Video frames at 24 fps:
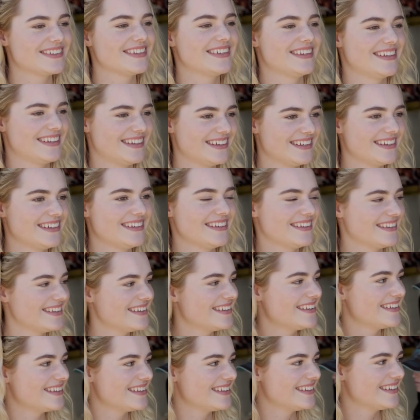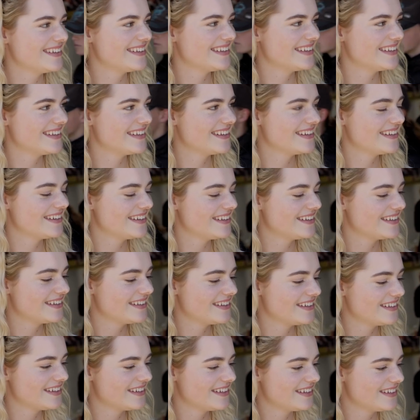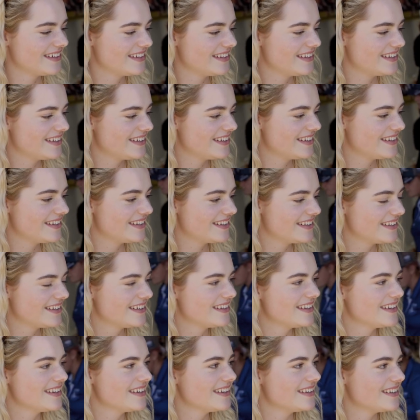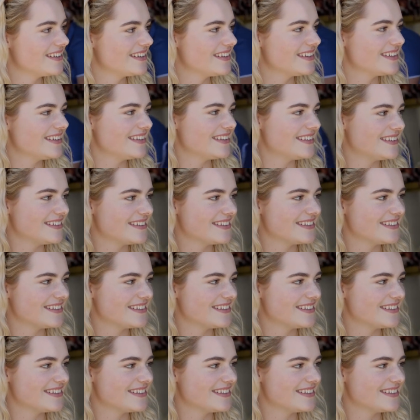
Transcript: No words are spoken by the person on screen.